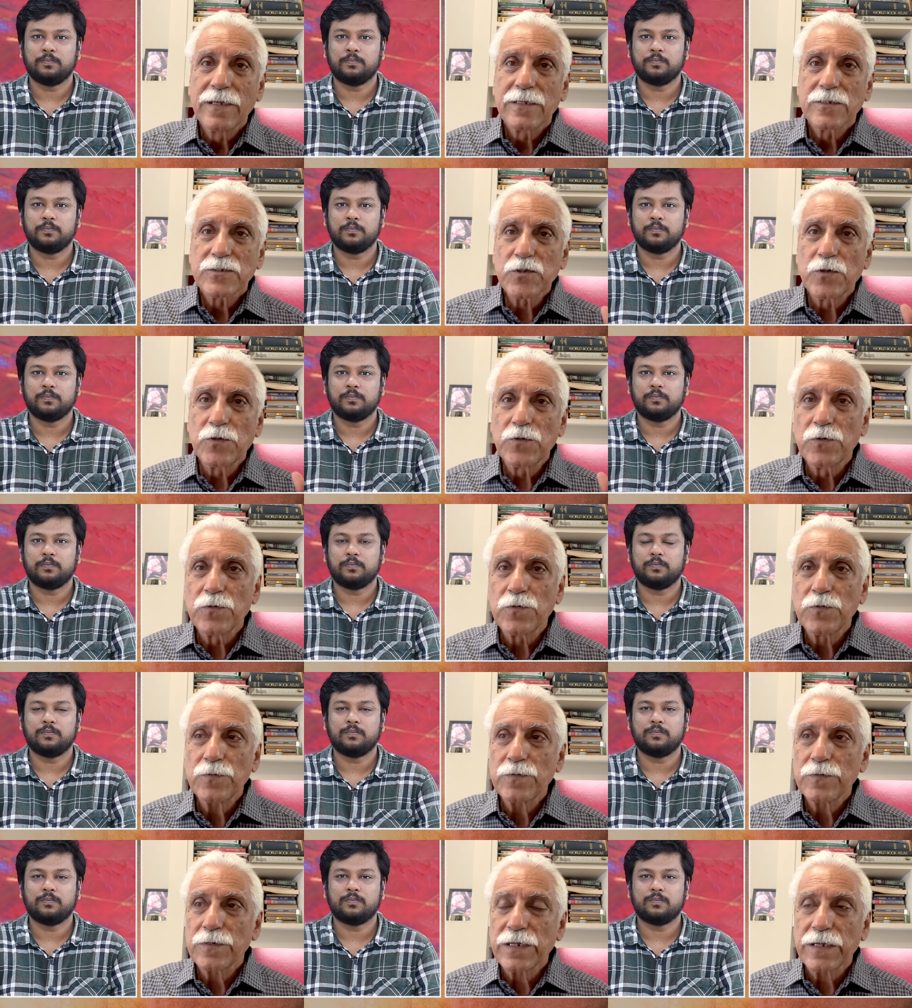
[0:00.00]

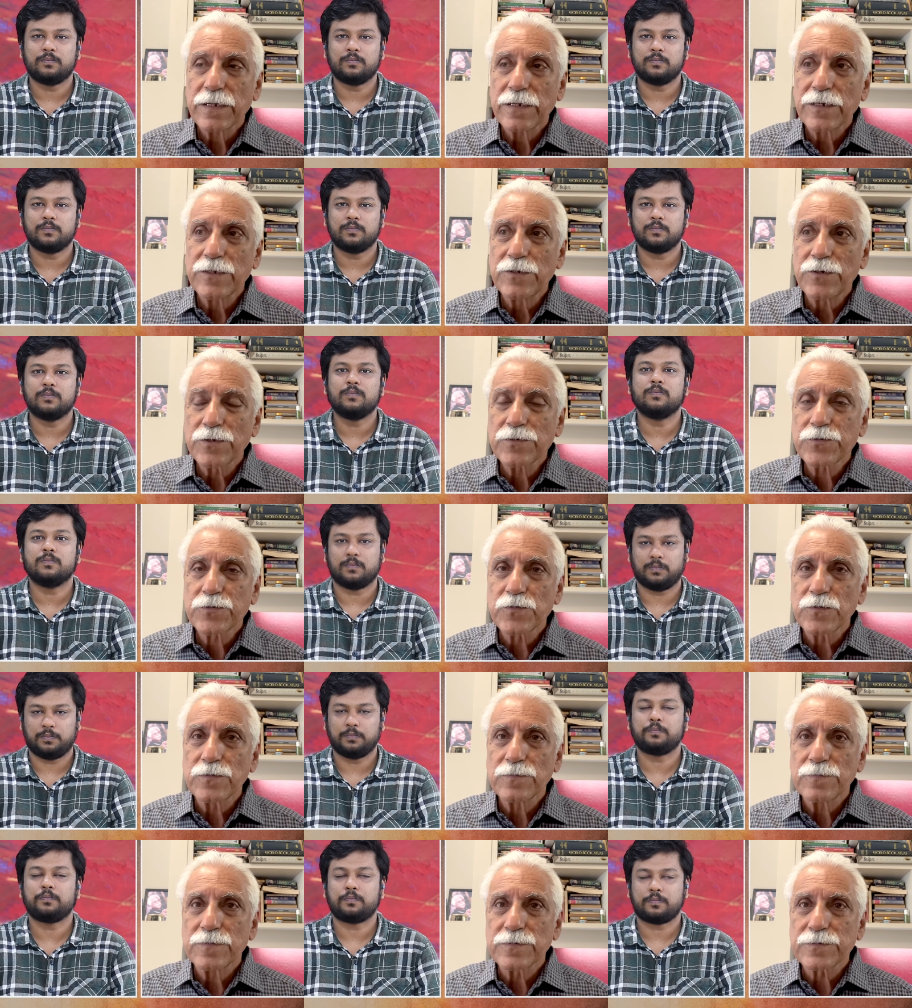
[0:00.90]
Speaker 1: So, you know,
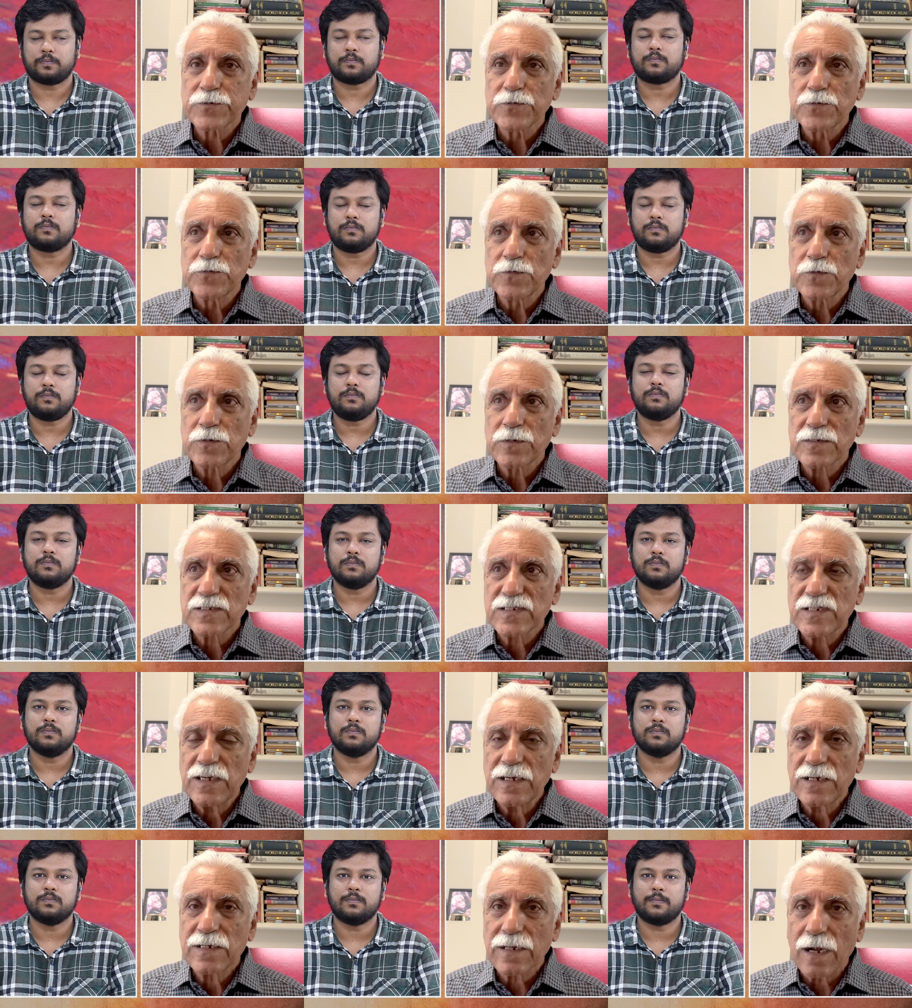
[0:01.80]
to
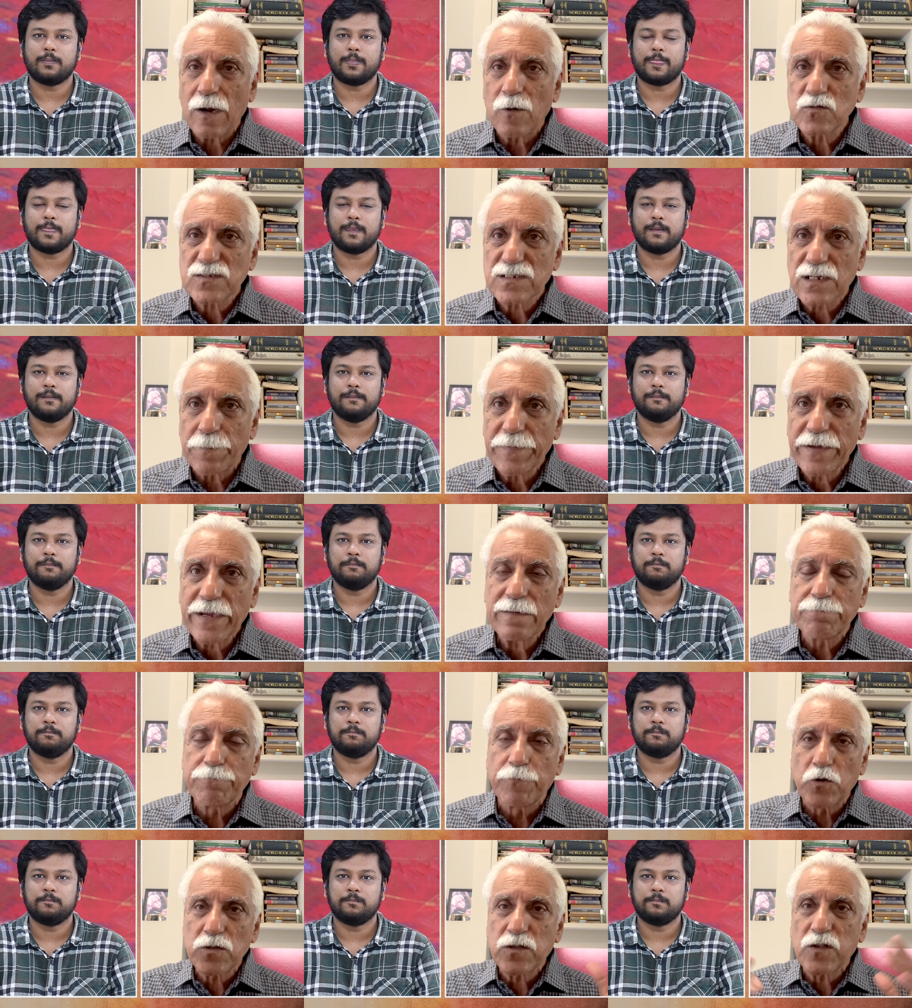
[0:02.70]
see crowds coming
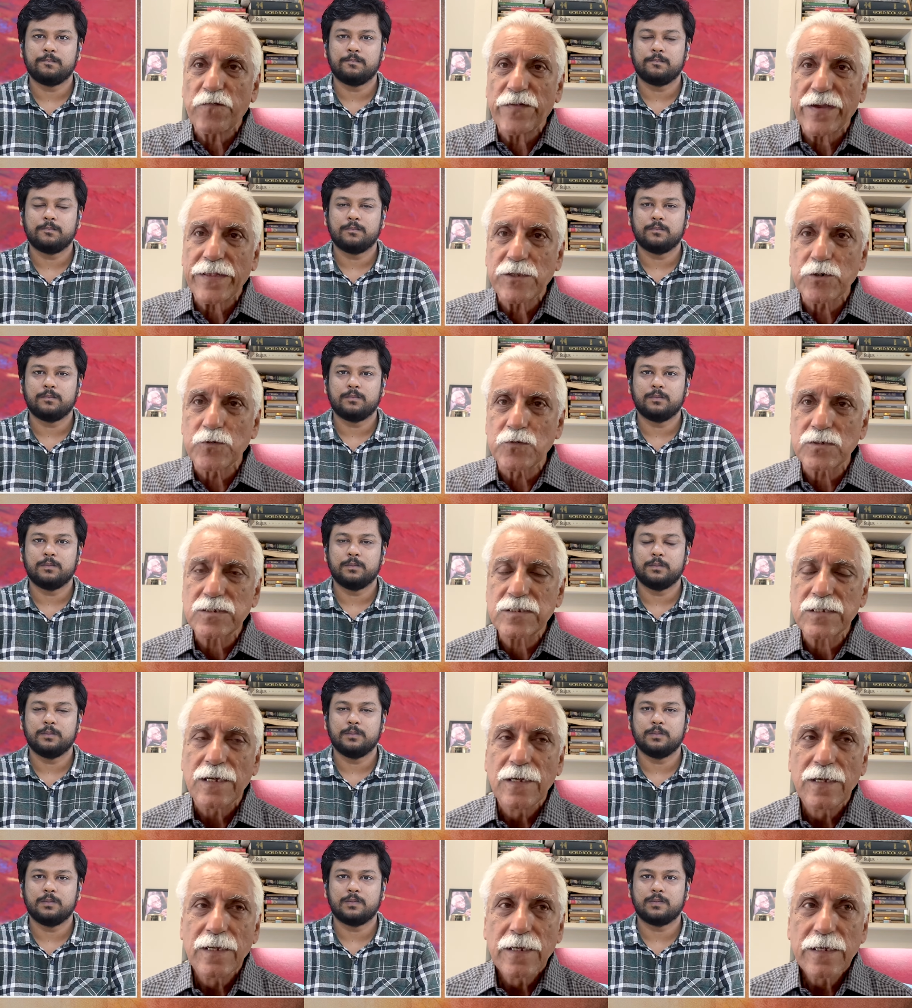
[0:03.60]
at both the venues
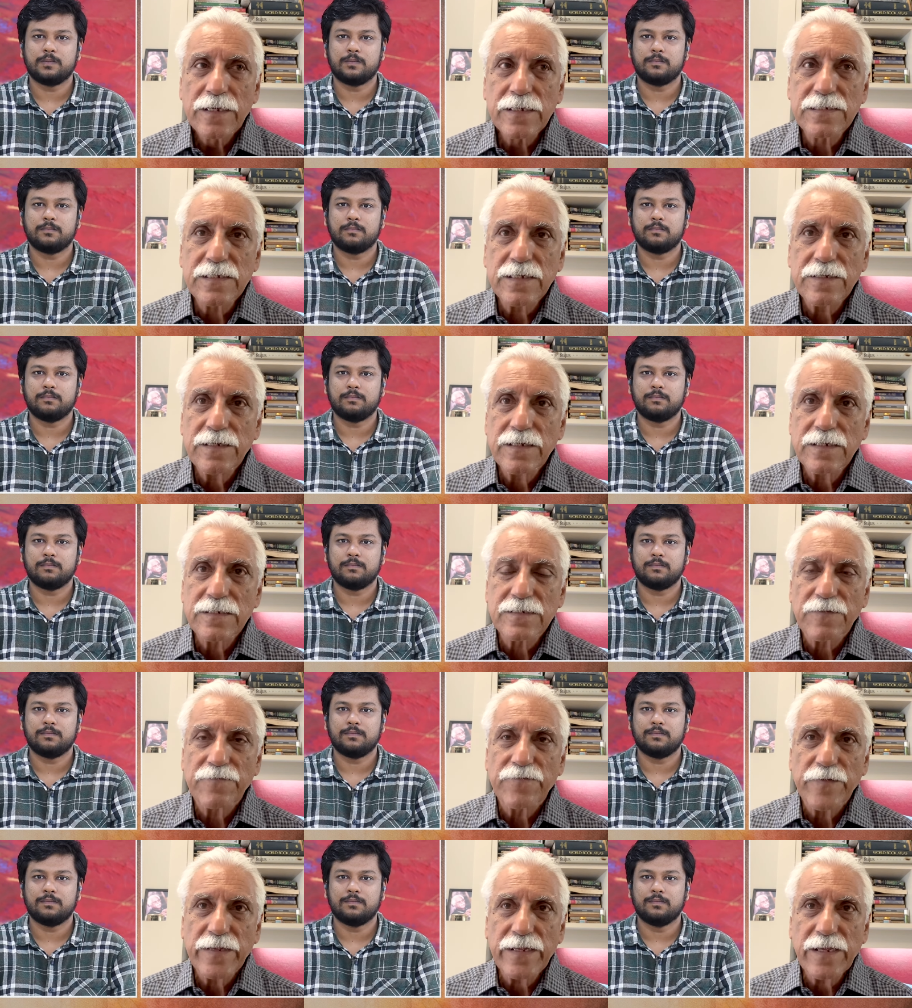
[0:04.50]
is
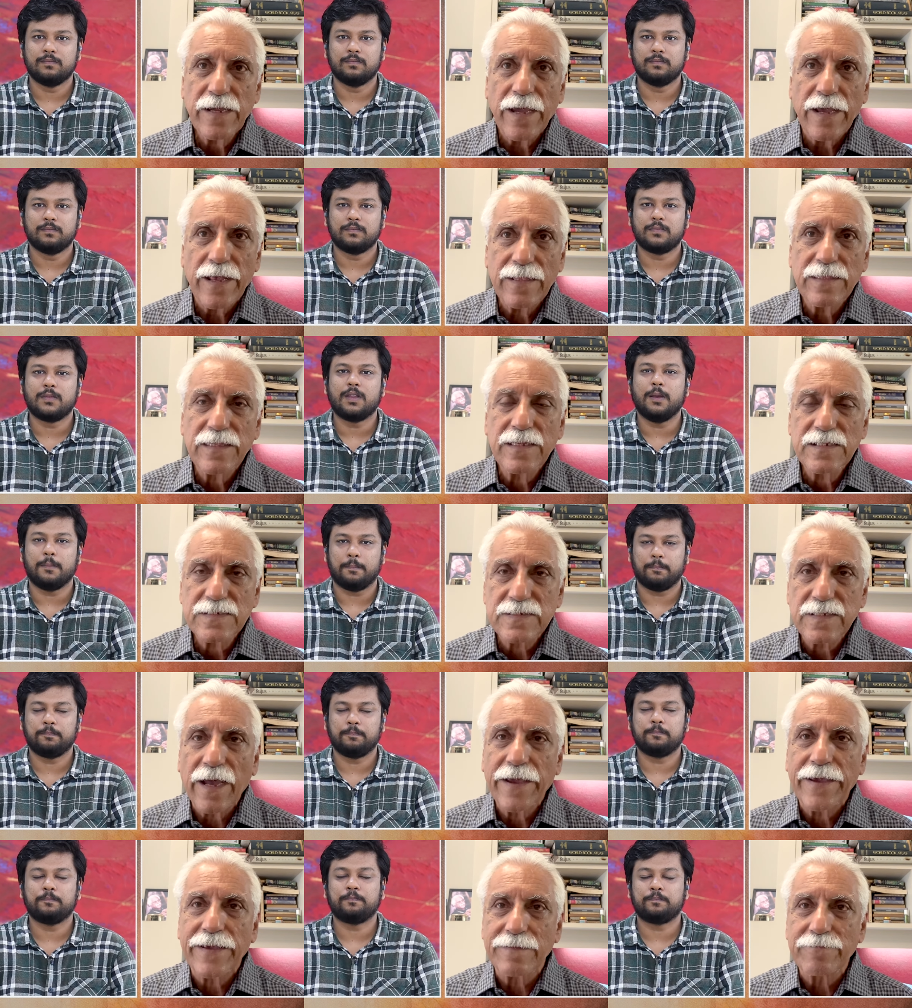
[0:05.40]
a very healthy
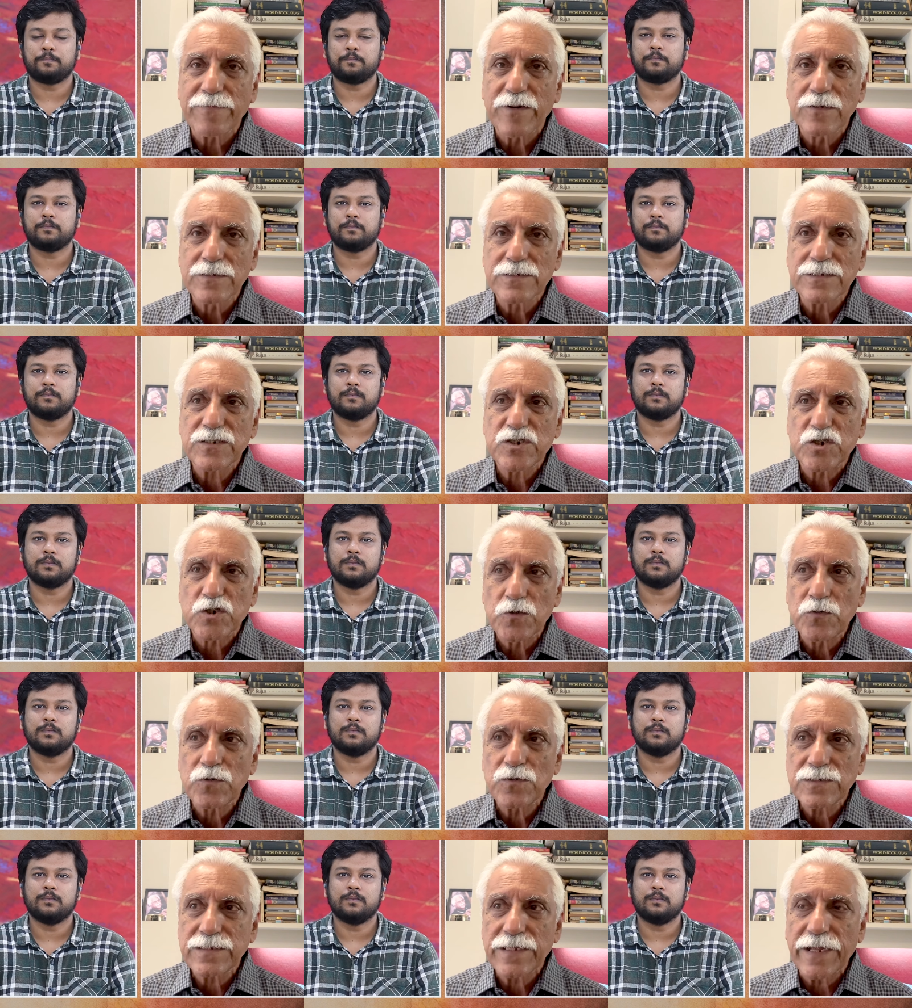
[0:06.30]
sign, because it
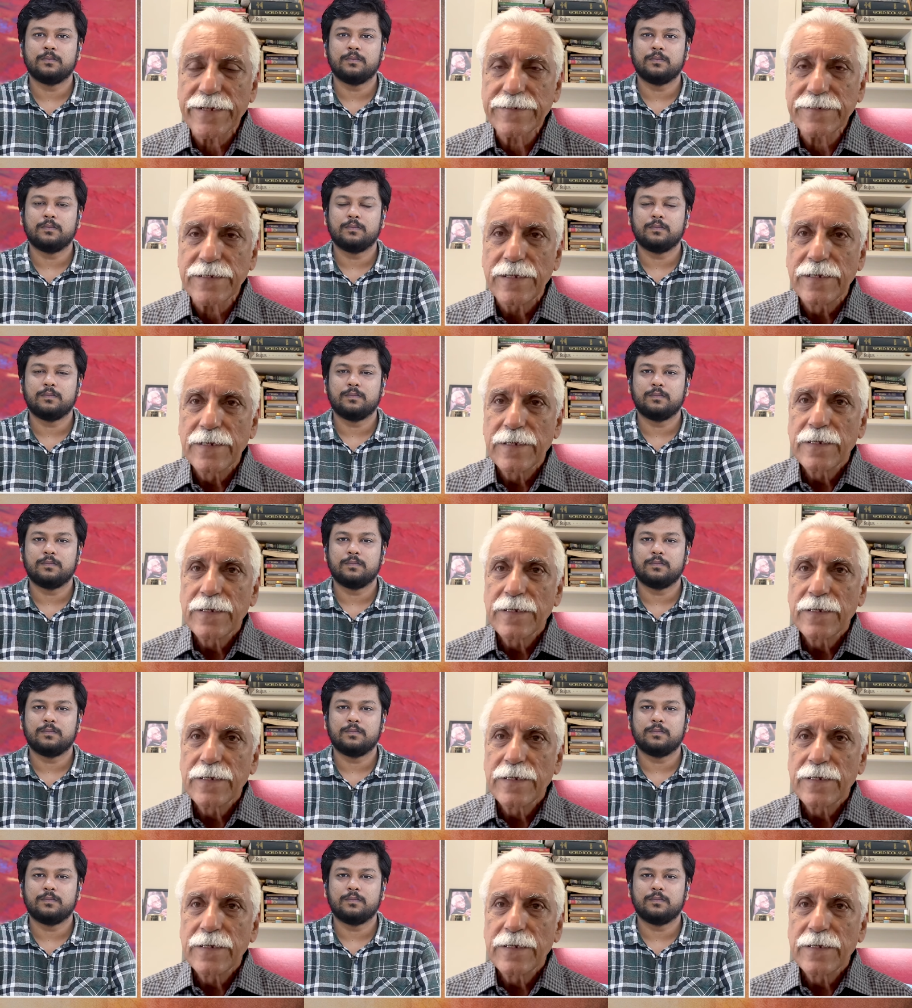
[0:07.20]
shows that